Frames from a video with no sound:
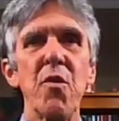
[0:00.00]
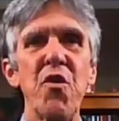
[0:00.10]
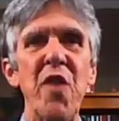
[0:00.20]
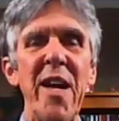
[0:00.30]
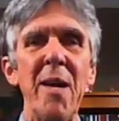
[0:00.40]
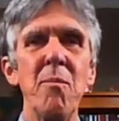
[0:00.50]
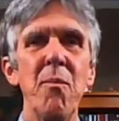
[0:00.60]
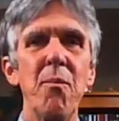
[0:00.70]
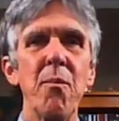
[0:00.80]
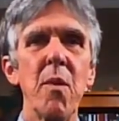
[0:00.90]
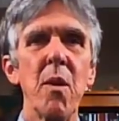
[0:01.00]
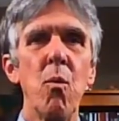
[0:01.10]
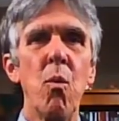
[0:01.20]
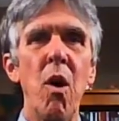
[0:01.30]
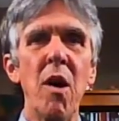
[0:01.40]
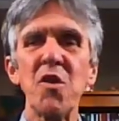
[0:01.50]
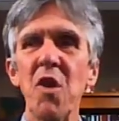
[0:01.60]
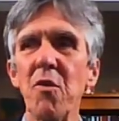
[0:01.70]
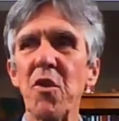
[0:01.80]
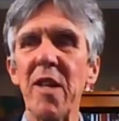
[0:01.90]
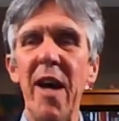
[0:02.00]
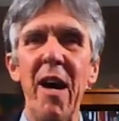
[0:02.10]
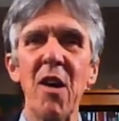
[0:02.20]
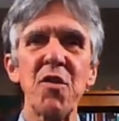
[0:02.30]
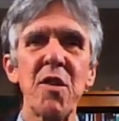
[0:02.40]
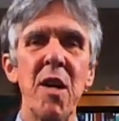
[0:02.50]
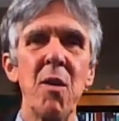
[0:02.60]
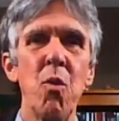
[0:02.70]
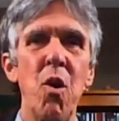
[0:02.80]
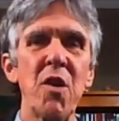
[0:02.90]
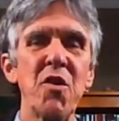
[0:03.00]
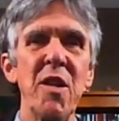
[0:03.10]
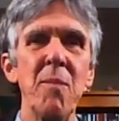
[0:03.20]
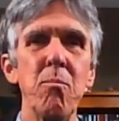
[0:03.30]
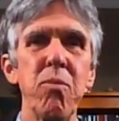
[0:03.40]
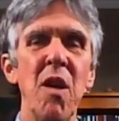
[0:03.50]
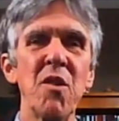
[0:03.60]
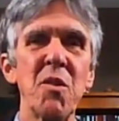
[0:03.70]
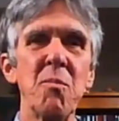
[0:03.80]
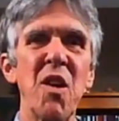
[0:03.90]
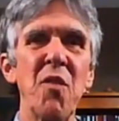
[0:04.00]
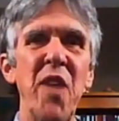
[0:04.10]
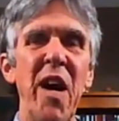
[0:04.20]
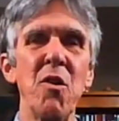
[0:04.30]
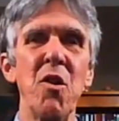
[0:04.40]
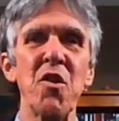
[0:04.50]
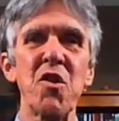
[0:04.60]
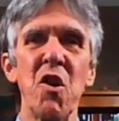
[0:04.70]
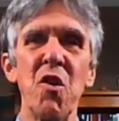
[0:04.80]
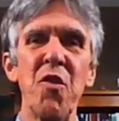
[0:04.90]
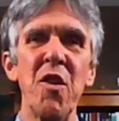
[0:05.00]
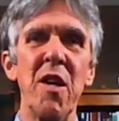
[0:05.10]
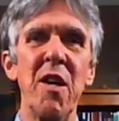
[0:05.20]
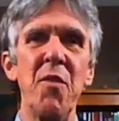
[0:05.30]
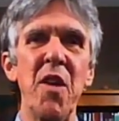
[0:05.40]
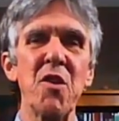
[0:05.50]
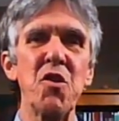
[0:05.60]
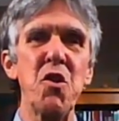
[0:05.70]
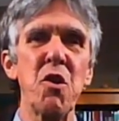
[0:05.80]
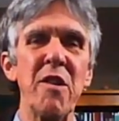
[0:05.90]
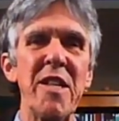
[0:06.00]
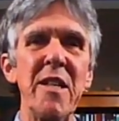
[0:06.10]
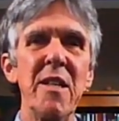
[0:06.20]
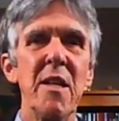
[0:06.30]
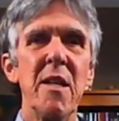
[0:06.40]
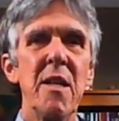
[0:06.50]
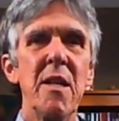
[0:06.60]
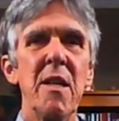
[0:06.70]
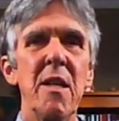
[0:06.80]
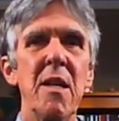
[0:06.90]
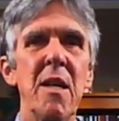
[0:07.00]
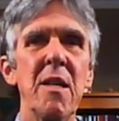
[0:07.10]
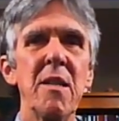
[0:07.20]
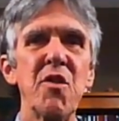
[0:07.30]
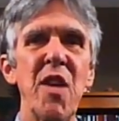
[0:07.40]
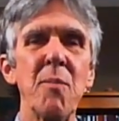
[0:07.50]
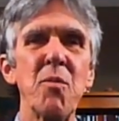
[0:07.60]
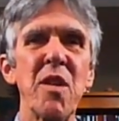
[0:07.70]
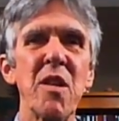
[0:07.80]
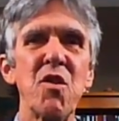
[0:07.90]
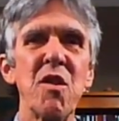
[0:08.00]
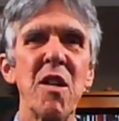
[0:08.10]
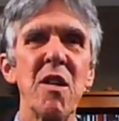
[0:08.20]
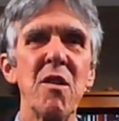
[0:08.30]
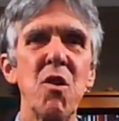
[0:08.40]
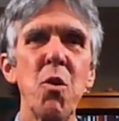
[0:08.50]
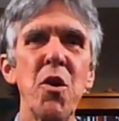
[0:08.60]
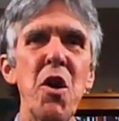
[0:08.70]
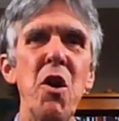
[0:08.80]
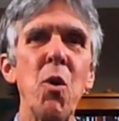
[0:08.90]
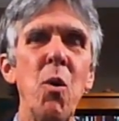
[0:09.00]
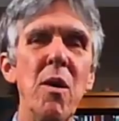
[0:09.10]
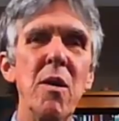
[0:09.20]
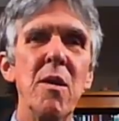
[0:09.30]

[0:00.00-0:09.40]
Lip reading: Sam walks over to the house, kind of walks in, plunks himself down on the sofa, and there's Yuri. And Sam says, "Who are you?"